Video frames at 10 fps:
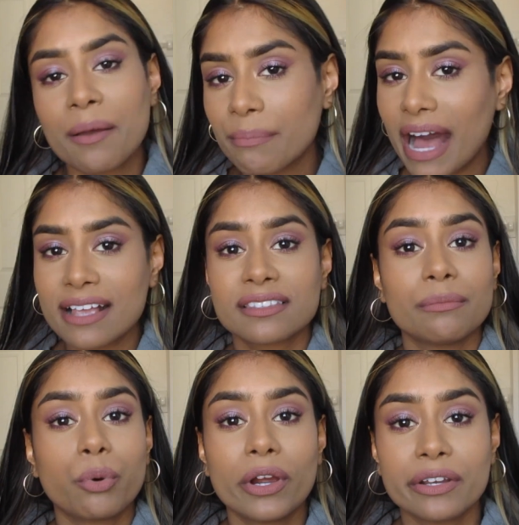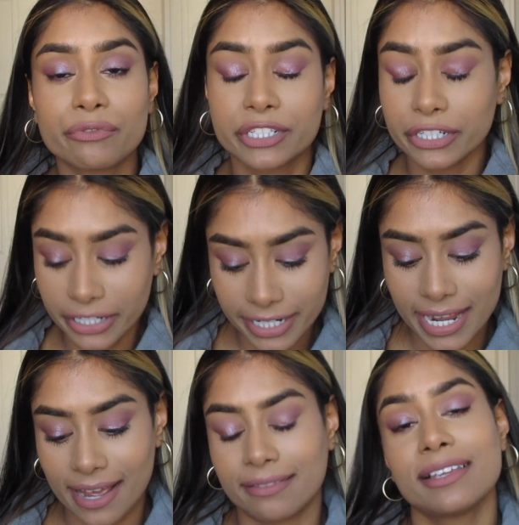past the point of return
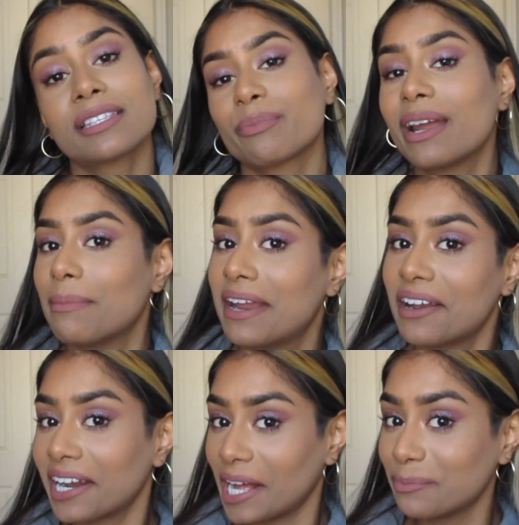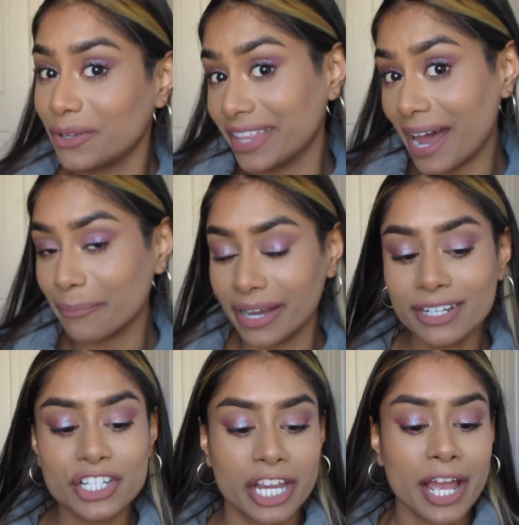and this spray might not help you that
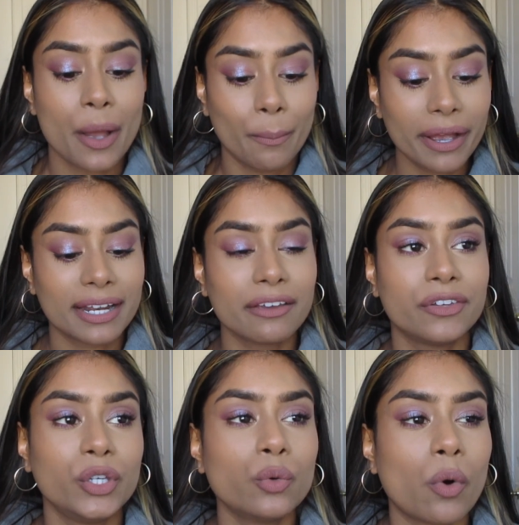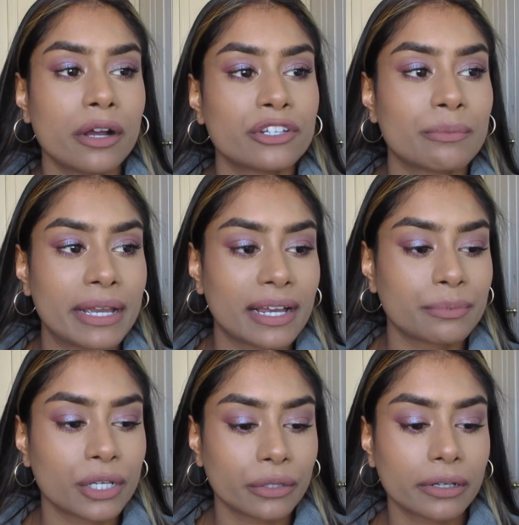much, but if you want your makeup
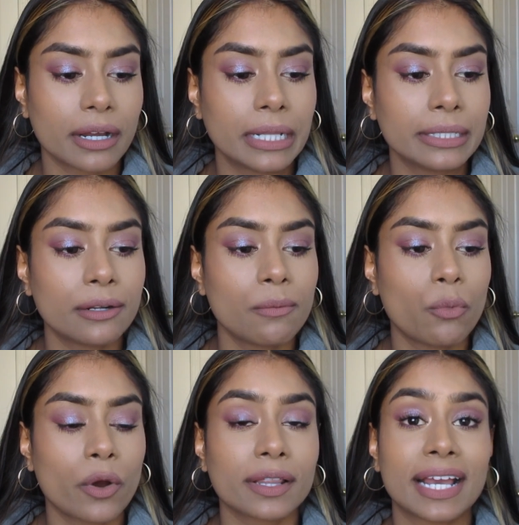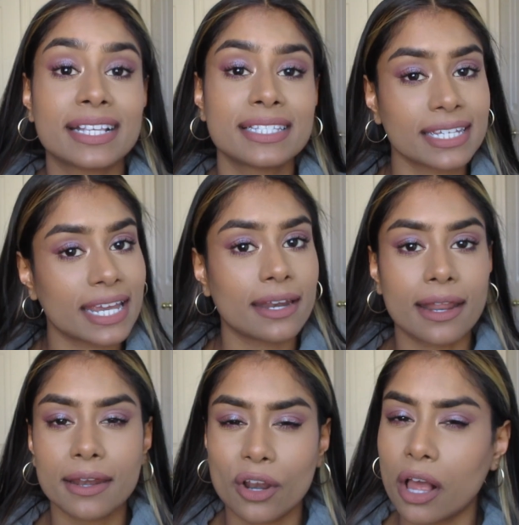to look a little more like skin
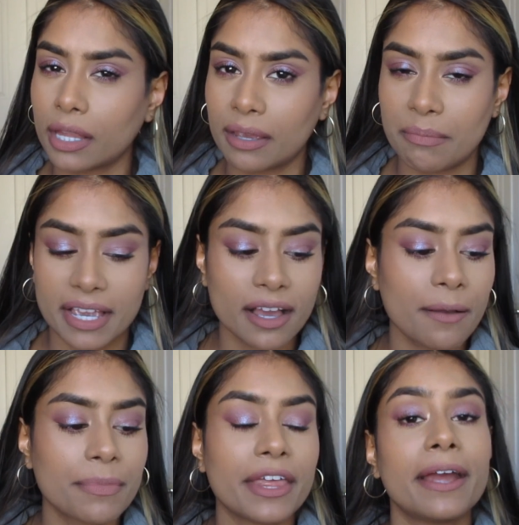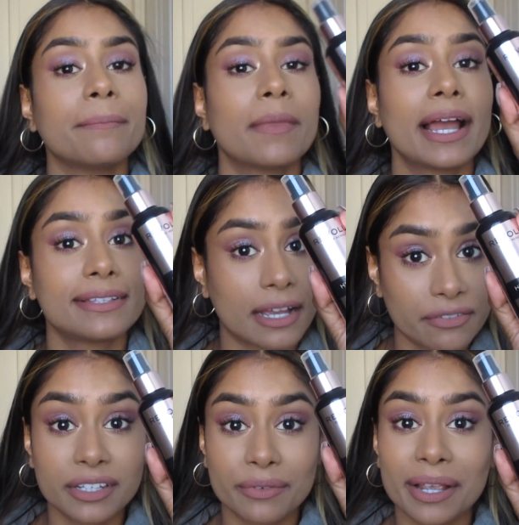and not like makeup, then I
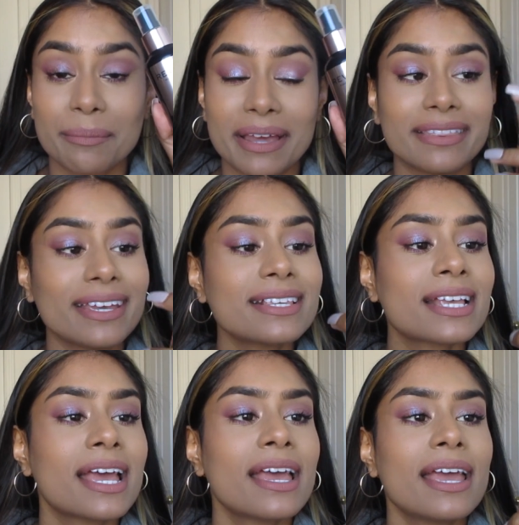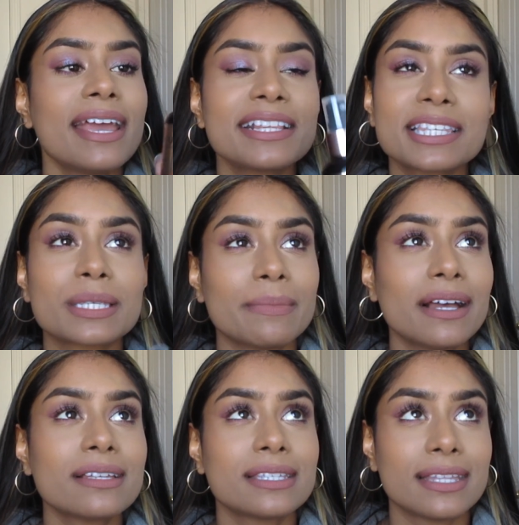definitely recommend this. It
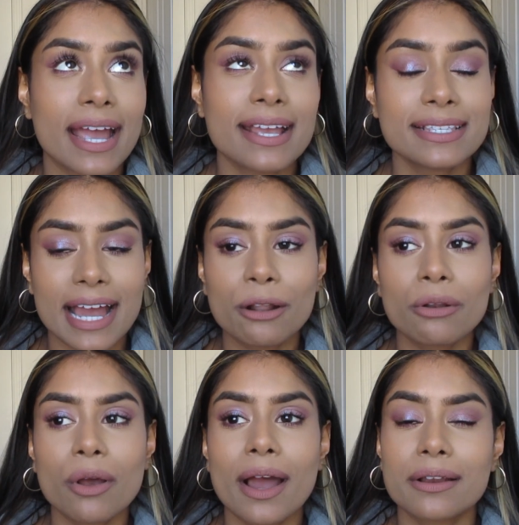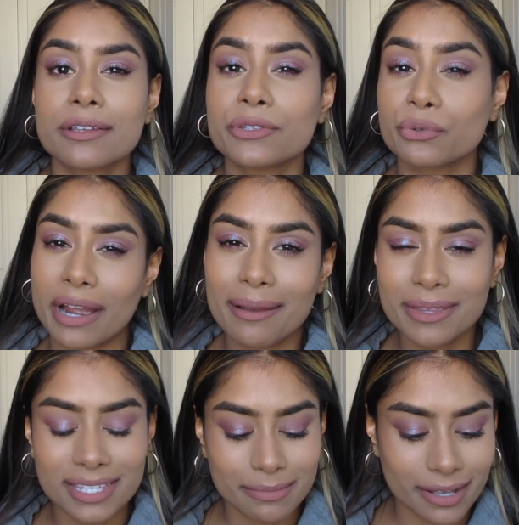smells nice. I don't know how to describe
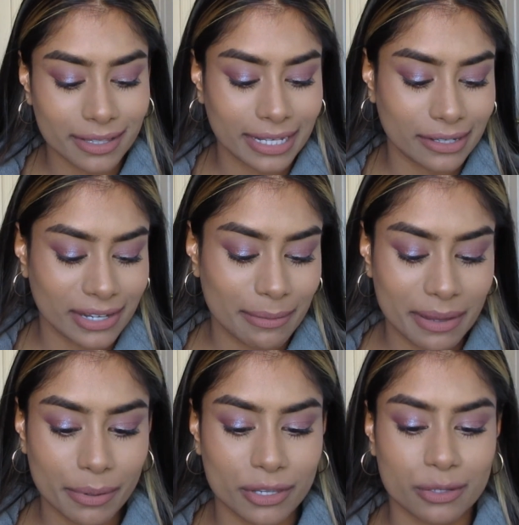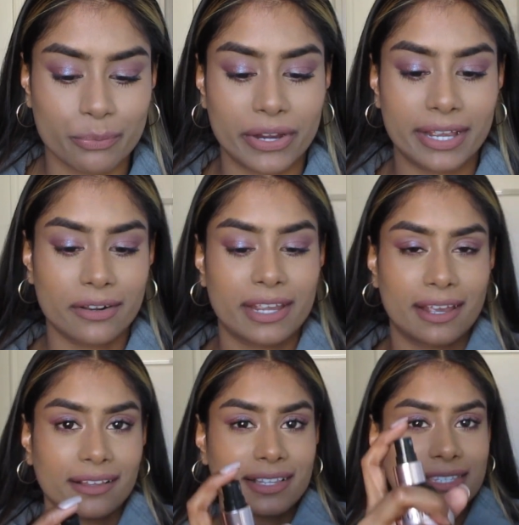the smell. Like, okay, maybe I'll spray it.
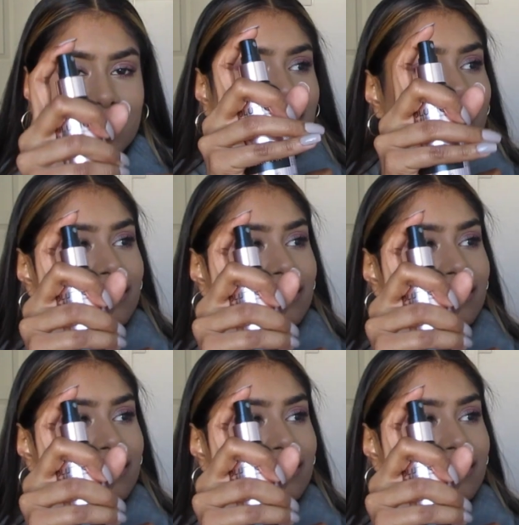Okay, let's see.